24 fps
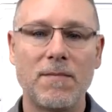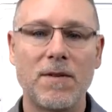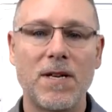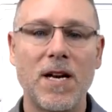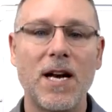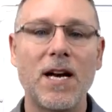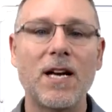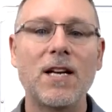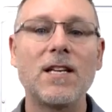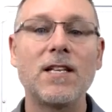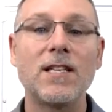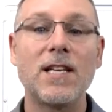day
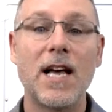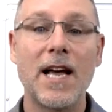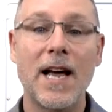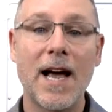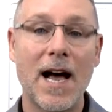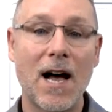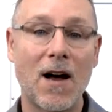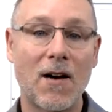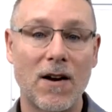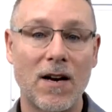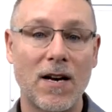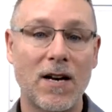in and day
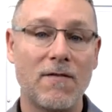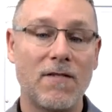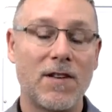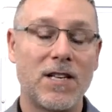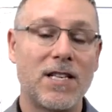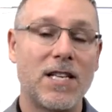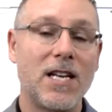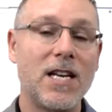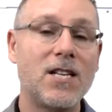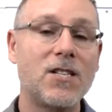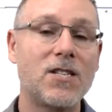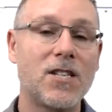out and even
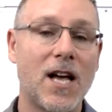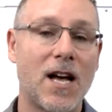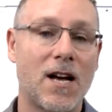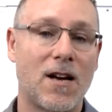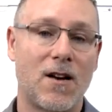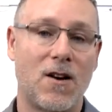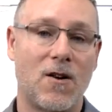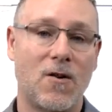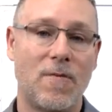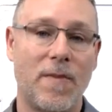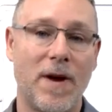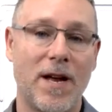teach that
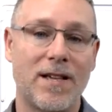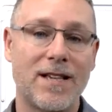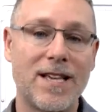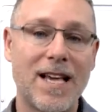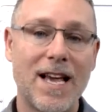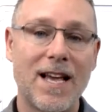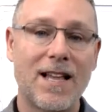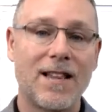code base.